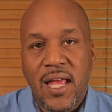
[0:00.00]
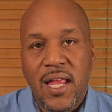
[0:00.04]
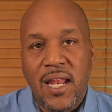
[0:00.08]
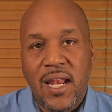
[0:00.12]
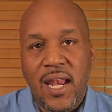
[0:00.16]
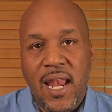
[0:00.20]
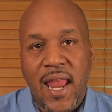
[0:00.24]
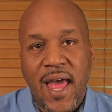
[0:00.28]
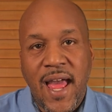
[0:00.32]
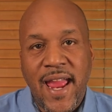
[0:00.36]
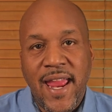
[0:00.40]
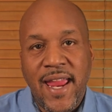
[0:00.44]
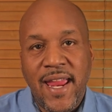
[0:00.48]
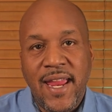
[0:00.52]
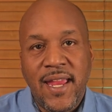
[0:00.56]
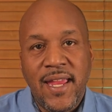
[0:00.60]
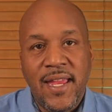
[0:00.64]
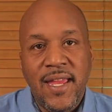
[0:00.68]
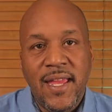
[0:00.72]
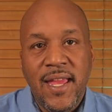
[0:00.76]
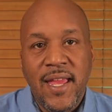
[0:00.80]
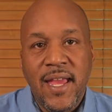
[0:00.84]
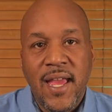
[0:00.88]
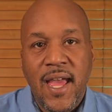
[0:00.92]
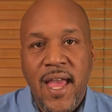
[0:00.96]
like,
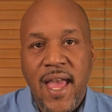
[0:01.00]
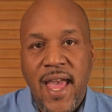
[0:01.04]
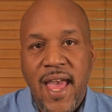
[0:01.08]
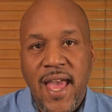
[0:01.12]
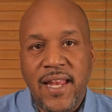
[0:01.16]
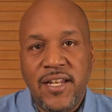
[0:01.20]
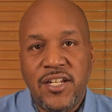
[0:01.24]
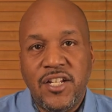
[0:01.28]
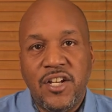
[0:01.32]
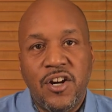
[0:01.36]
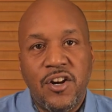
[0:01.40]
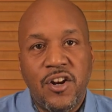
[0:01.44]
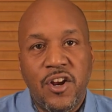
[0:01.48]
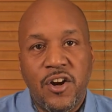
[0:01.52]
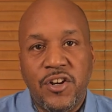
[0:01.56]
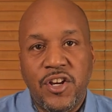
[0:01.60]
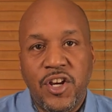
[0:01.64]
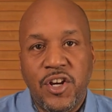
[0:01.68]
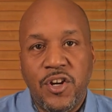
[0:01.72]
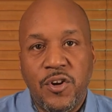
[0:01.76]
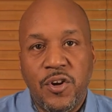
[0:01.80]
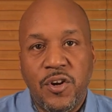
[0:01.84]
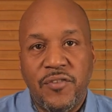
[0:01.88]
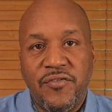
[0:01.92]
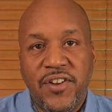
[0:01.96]
and turn on your
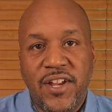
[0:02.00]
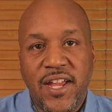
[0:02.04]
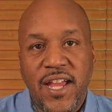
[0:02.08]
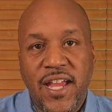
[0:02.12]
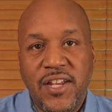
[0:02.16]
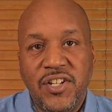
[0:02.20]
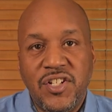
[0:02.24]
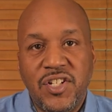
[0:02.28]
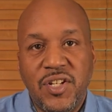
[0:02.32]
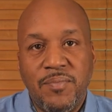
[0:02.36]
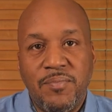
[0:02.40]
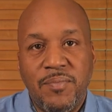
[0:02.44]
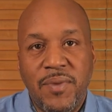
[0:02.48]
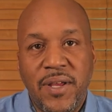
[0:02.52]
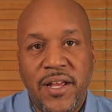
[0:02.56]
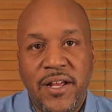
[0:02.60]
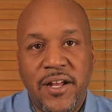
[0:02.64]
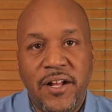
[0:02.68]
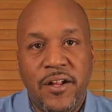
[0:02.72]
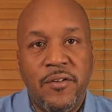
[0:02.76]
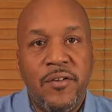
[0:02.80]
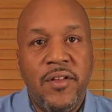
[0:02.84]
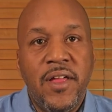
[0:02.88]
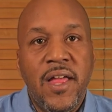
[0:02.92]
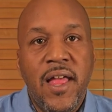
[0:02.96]
notification
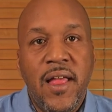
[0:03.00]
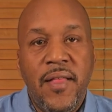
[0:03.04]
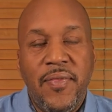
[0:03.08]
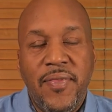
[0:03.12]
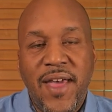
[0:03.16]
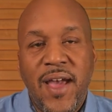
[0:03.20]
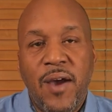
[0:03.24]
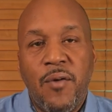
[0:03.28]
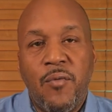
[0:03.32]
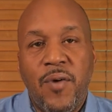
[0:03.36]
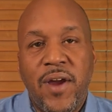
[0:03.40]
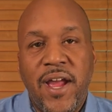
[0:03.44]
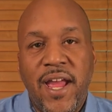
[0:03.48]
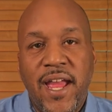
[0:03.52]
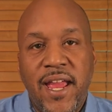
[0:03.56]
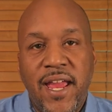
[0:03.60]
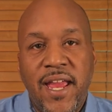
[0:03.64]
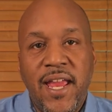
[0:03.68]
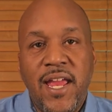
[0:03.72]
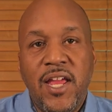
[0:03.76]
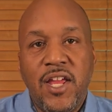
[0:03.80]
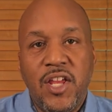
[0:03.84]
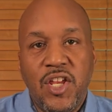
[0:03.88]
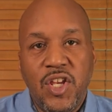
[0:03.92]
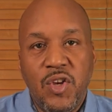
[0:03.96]
bell. That
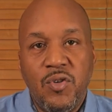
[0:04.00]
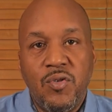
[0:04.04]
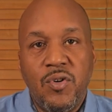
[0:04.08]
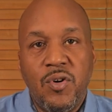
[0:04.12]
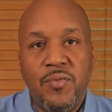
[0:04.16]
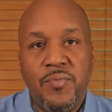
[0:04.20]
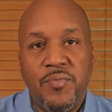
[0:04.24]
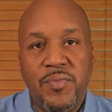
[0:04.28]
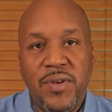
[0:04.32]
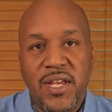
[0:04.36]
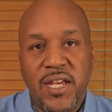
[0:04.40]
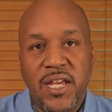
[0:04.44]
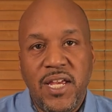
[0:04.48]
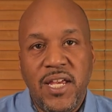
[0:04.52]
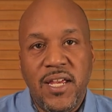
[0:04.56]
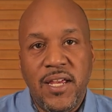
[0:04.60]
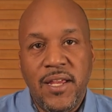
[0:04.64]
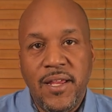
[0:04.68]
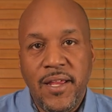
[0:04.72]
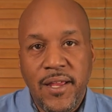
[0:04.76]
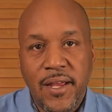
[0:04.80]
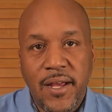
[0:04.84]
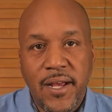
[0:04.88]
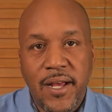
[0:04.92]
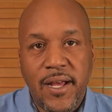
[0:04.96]
way you will be
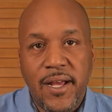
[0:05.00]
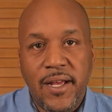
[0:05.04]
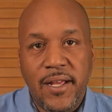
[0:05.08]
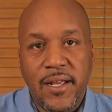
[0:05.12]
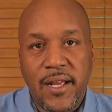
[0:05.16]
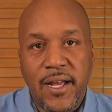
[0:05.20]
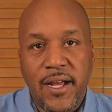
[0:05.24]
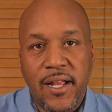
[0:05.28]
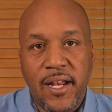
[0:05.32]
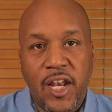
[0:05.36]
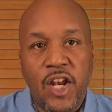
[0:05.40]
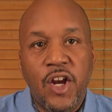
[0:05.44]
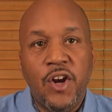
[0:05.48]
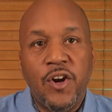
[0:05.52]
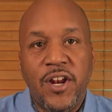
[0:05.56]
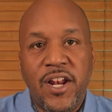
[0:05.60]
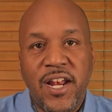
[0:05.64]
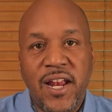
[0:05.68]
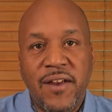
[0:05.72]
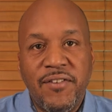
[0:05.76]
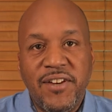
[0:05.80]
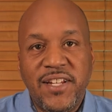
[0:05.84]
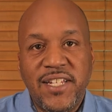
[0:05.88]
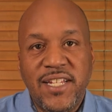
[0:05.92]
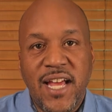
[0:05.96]
alerted
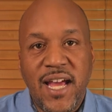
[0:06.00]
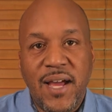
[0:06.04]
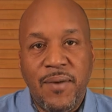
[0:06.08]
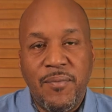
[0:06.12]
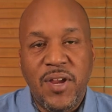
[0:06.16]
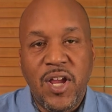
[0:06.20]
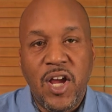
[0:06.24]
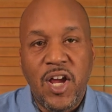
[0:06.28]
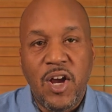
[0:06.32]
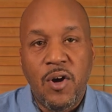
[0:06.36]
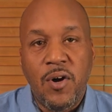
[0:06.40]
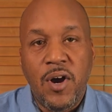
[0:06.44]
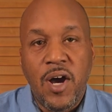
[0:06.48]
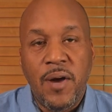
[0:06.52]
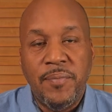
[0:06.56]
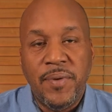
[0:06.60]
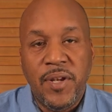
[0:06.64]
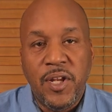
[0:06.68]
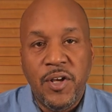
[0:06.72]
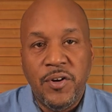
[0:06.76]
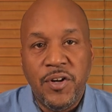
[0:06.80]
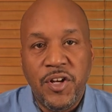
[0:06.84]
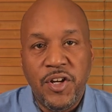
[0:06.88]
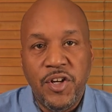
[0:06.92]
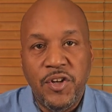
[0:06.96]
every time we
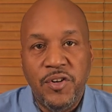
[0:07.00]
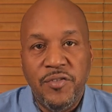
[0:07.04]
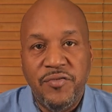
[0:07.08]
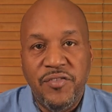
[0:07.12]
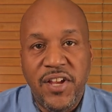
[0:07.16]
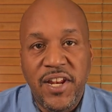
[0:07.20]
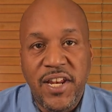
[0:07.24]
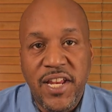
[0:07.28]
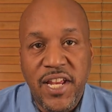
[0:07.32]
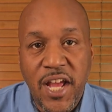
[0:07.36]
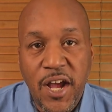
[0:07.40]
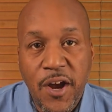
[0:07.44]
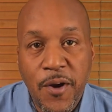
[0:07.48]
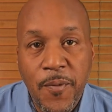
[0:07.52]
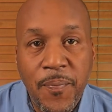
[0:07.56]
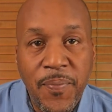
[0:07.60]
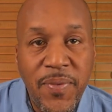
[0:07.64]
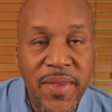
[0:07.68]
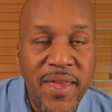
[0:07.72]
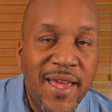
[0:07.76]
upload a new video.